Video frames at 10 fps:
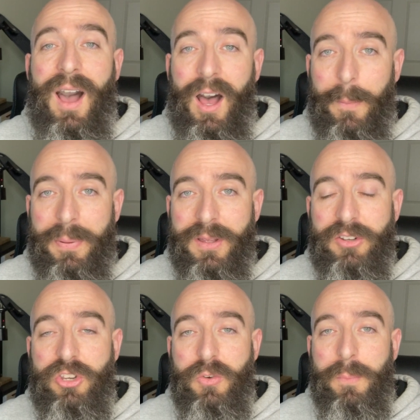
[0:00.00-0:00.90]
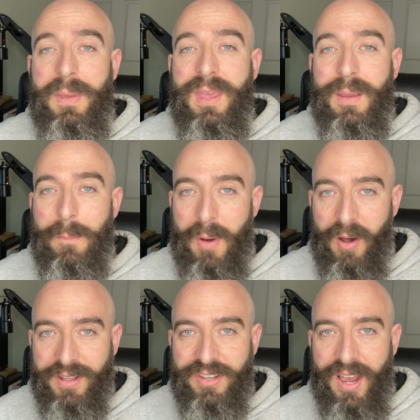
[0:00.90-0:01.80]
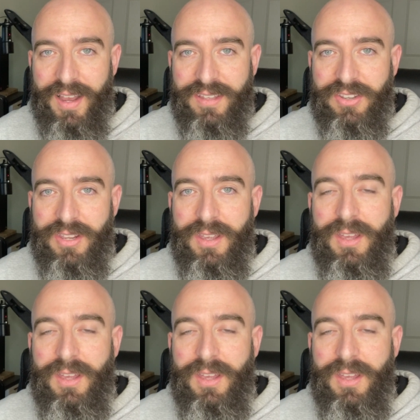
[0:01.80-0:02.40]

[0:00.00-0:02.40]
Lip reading: up to being monetized.